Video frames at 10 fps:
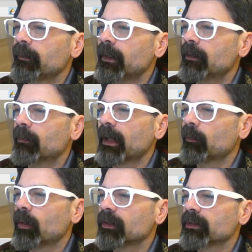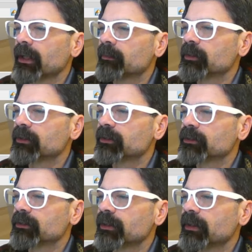in my wall types, it's
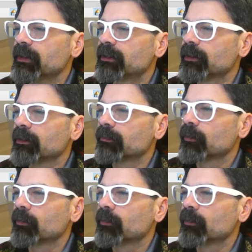just an interior